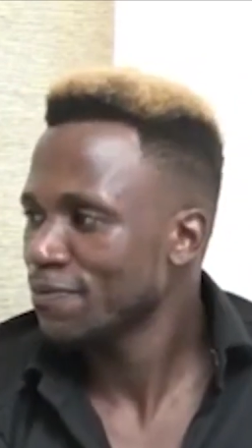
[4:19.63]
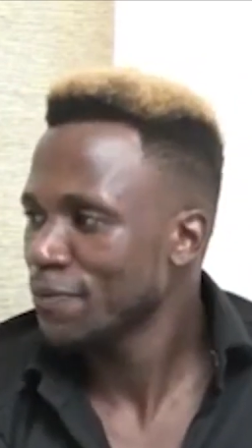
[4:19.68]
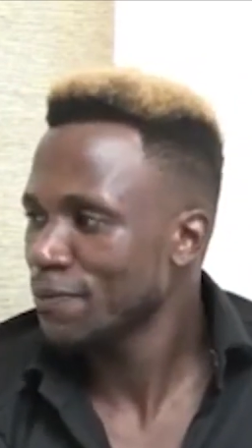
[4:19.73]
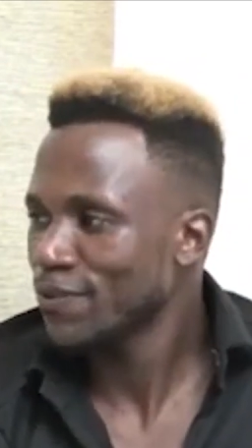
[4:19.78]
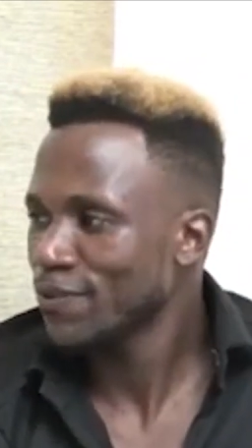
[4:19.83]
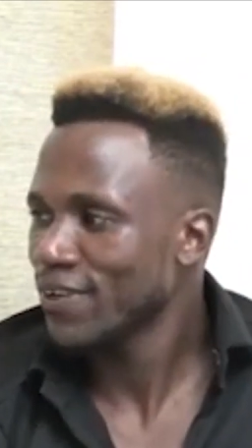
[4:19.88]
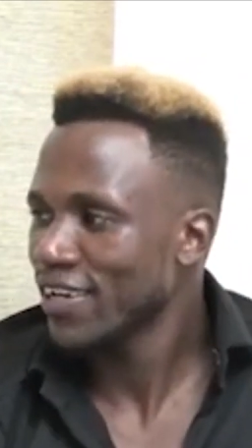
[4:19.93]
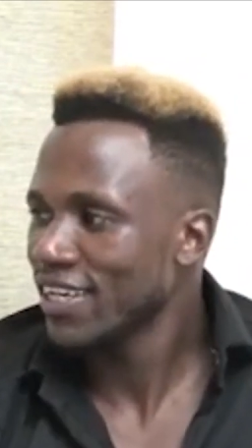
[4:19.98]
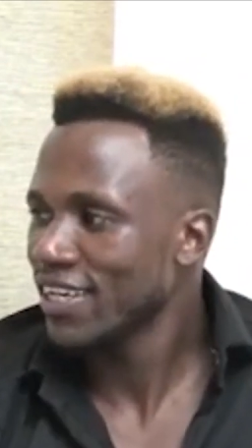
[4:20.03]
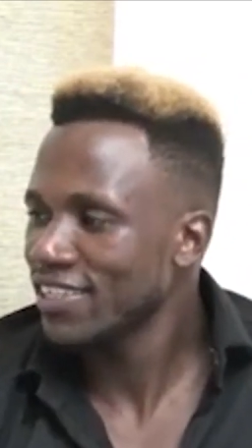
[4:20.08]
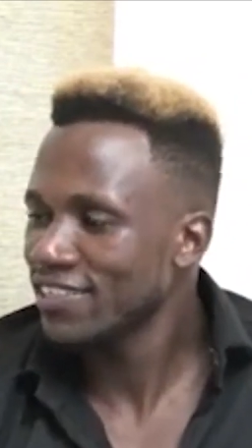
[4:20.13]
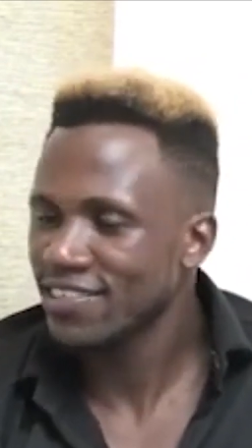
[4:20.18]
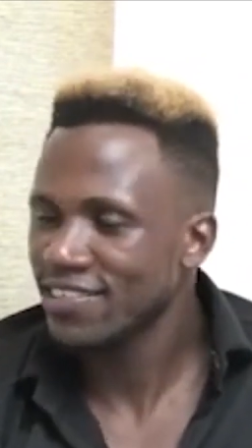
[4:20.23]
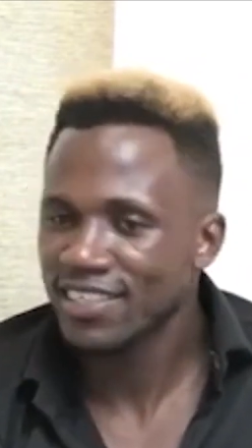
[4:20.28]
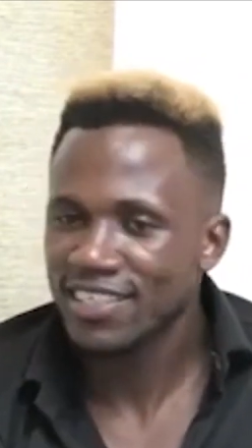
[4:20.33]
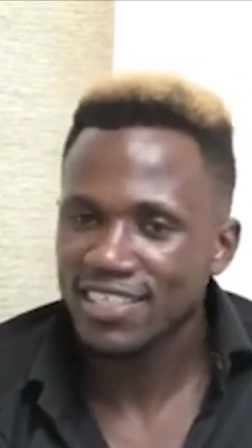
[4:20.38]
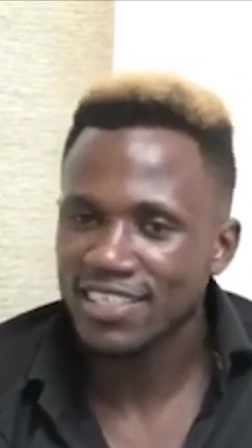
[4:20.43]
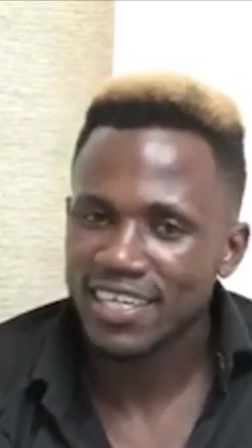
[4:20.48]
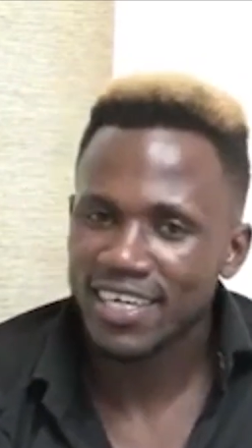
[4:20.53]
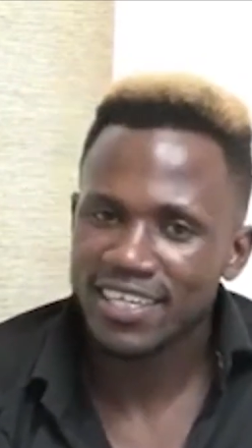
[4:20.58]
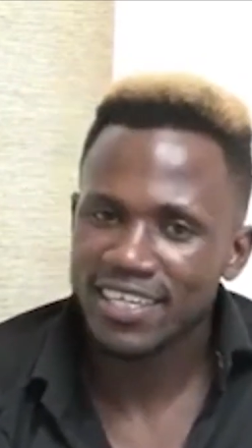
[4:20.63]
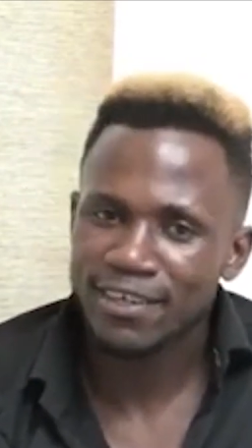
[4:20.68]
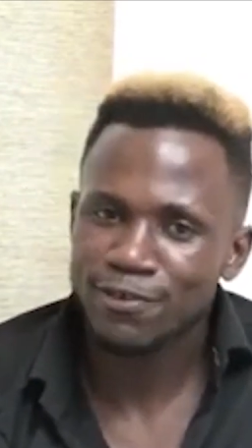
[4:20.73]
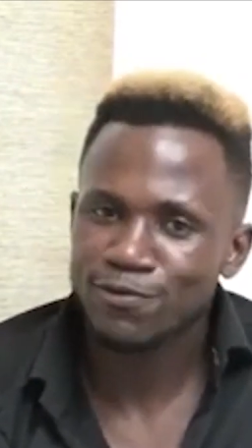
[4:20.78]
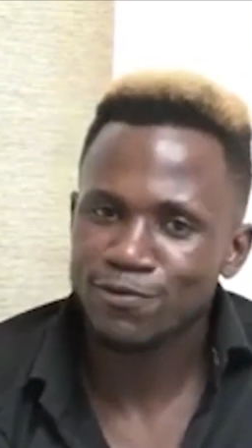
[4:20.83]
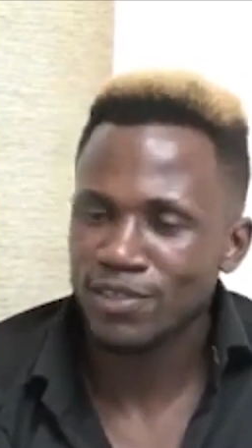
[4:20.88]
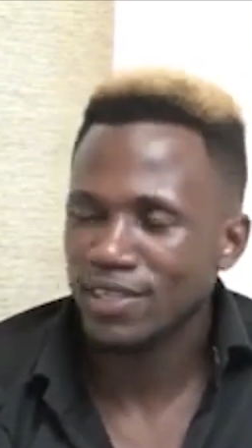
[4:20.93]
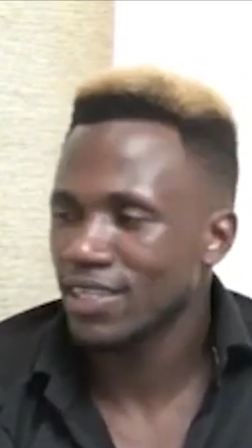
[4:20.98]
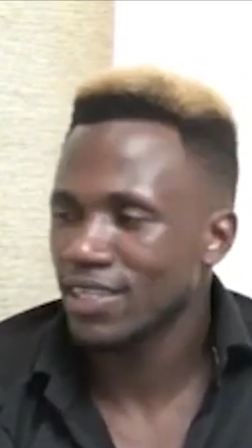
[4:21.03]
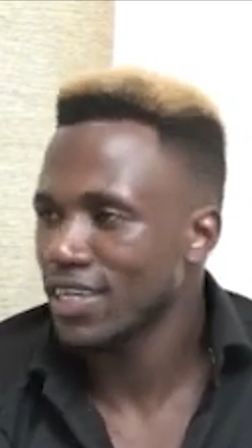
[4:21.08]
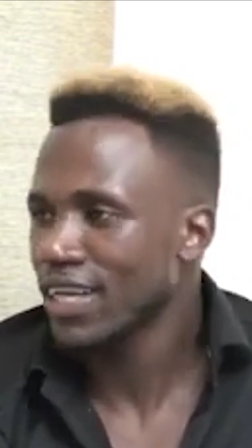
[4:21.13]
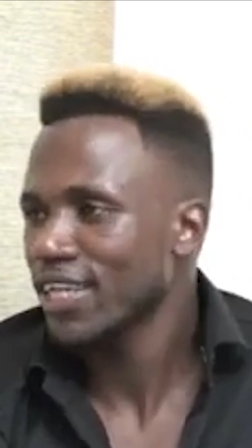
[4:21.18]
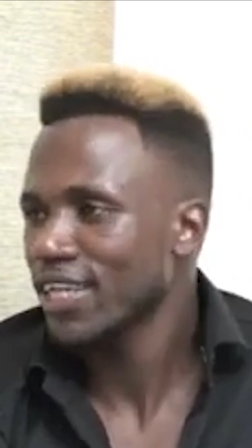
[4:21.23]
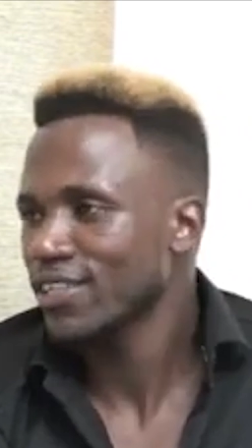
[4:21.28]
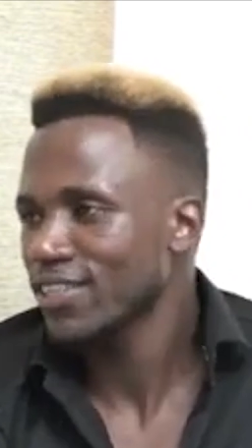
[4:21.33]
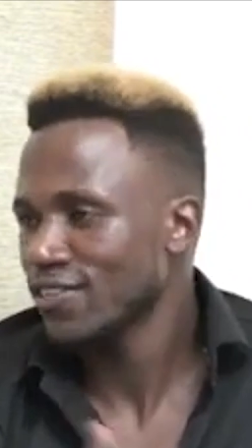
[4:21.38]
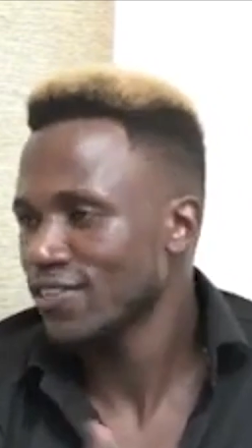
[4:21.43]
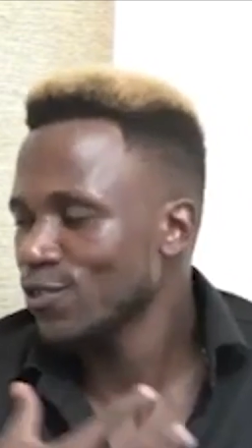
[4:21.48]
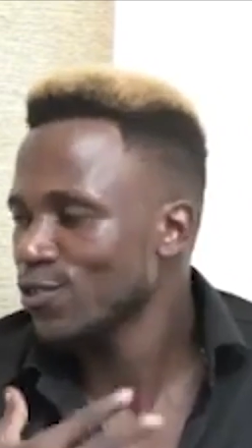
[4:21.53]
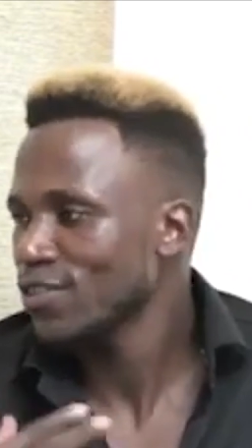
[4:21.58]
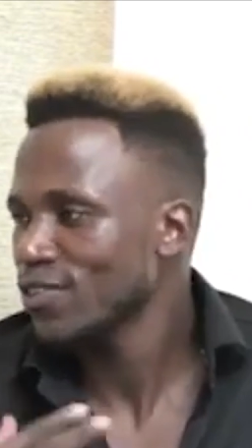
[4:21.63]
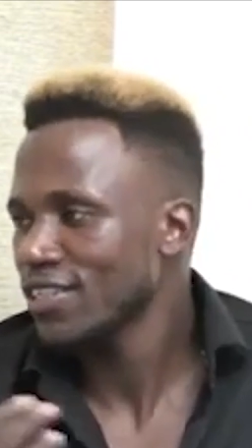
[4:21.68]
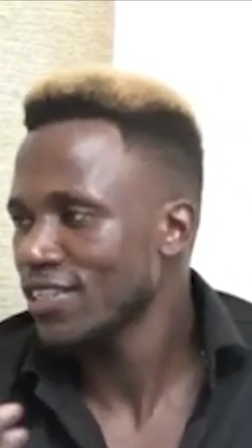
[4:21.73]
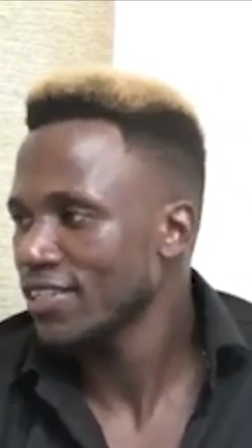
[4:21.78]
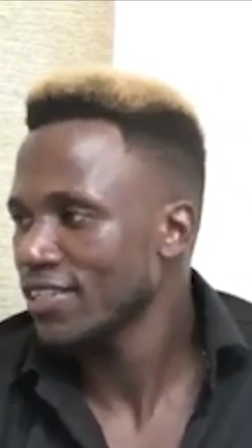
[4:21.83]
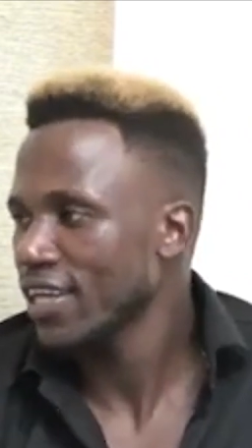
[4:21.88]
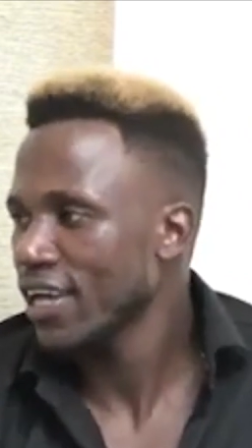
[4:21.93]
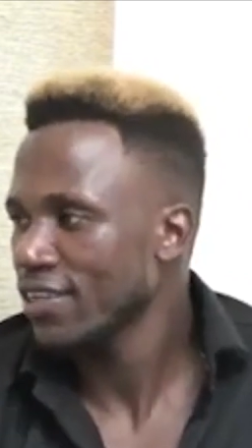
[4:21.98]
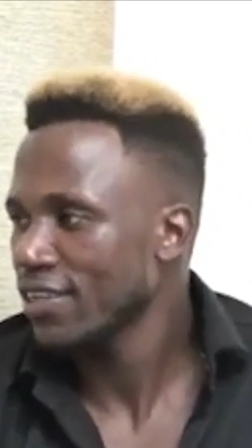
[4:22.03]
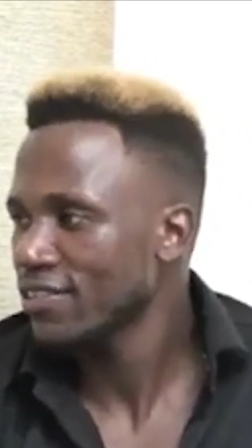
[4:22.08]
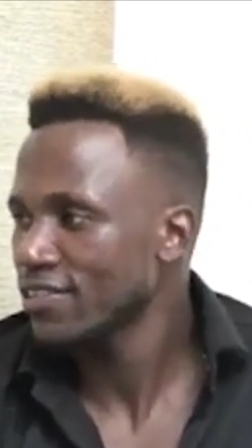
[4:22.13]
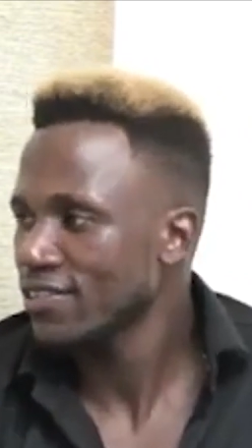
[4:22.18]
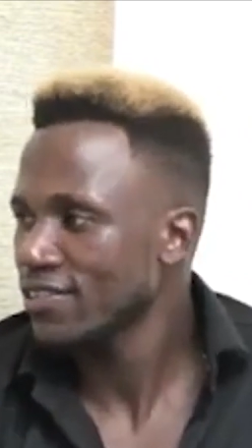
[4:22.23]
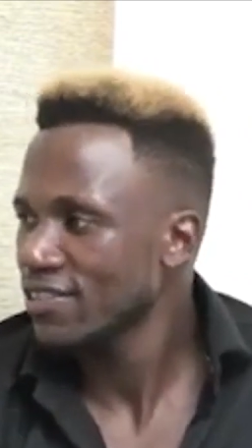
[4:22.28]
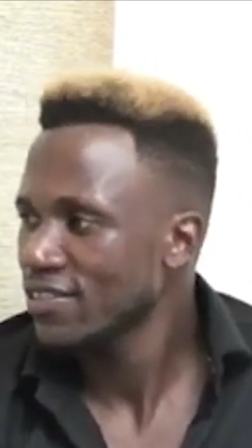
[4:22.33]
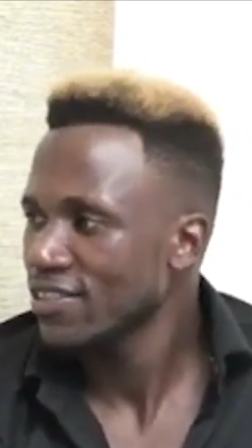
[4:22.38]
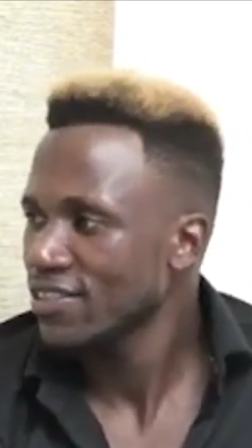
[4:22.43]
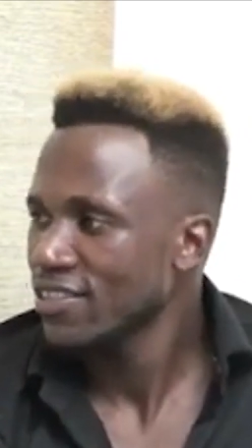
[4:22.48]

People are listening and they're feeling like it's not yet nice,